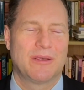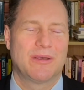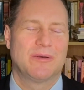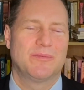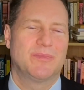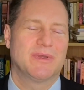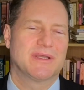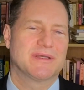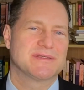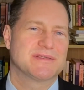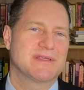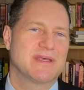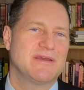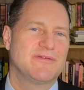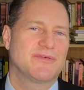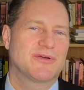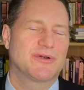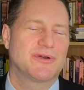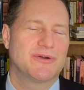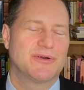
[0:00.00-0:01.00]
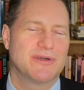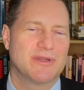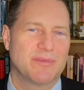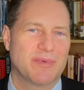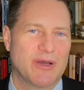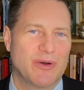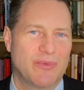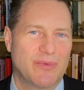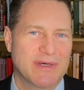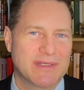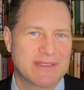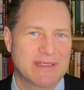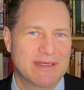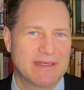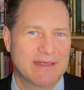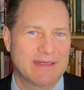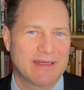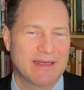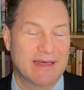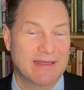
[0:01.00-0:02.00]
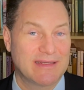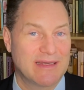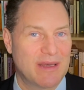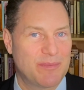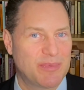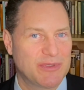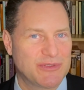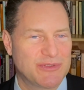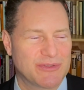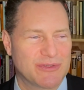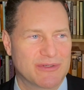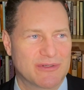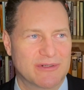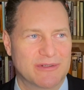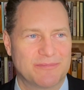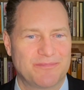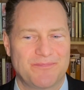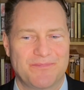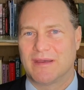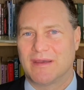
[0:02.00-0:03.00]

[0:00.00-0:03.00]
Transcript: because they've heard about what had happened to her.